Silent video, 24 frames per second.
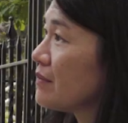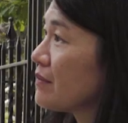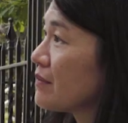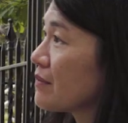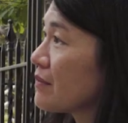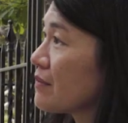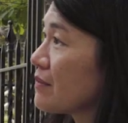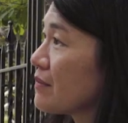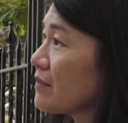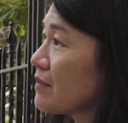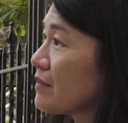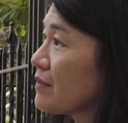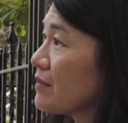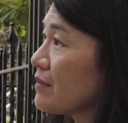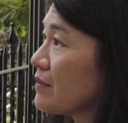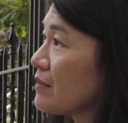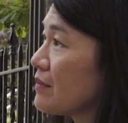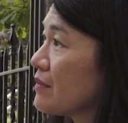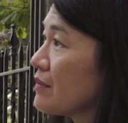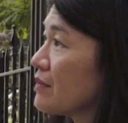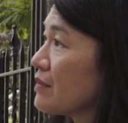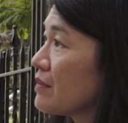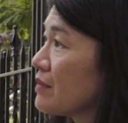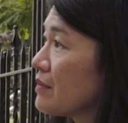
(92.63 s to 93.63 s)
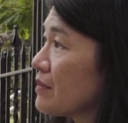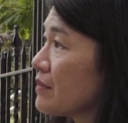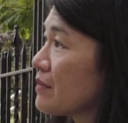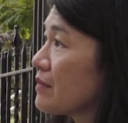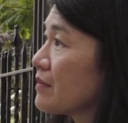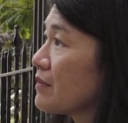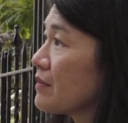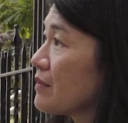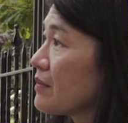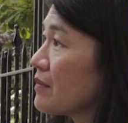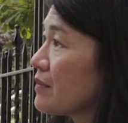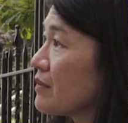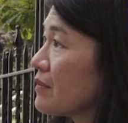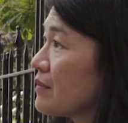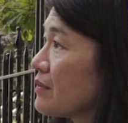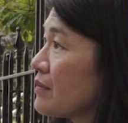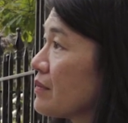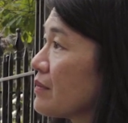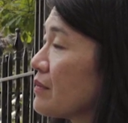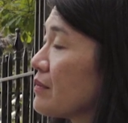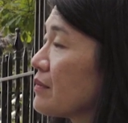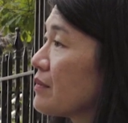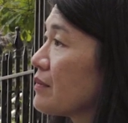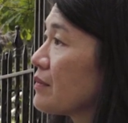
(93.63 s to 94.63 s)

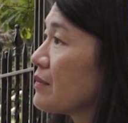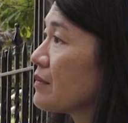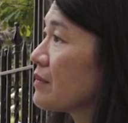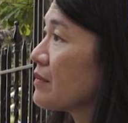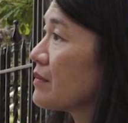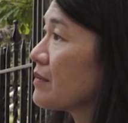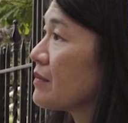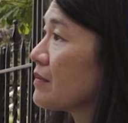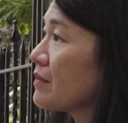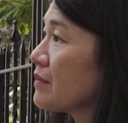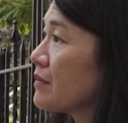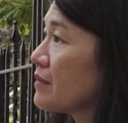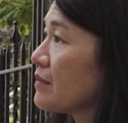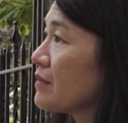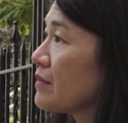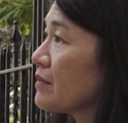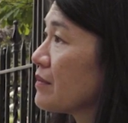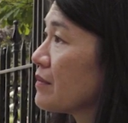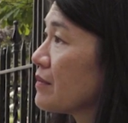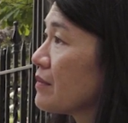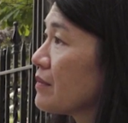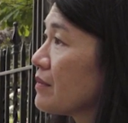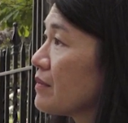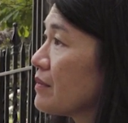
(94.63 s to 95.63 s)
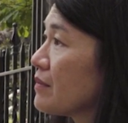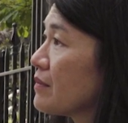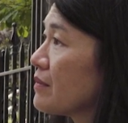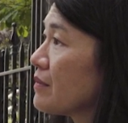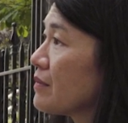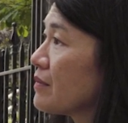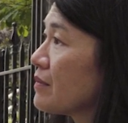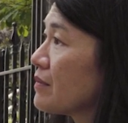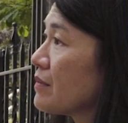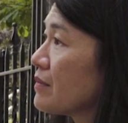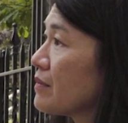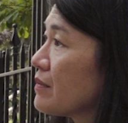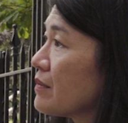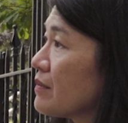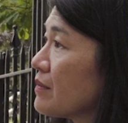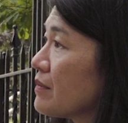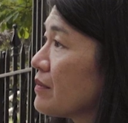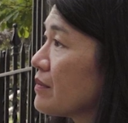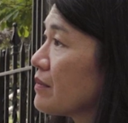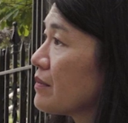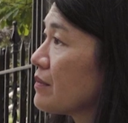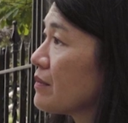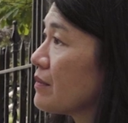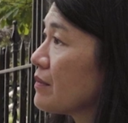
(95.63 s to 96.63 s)

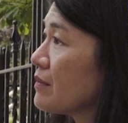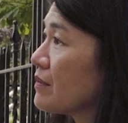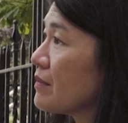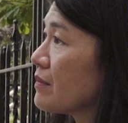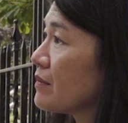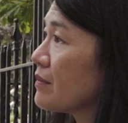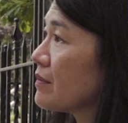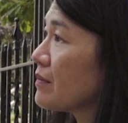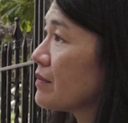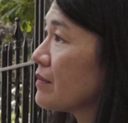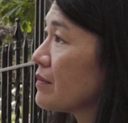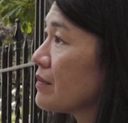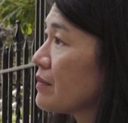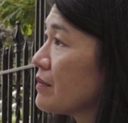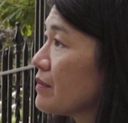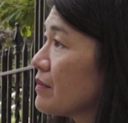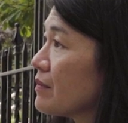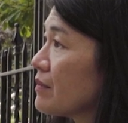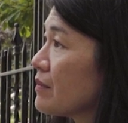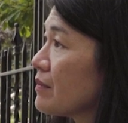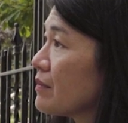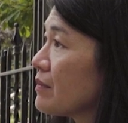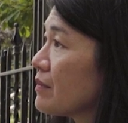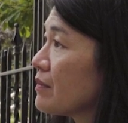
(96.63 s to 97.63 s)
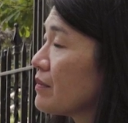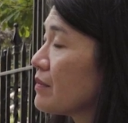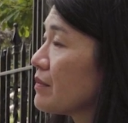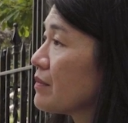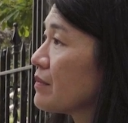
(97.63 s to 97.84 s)
The person shown says nothing.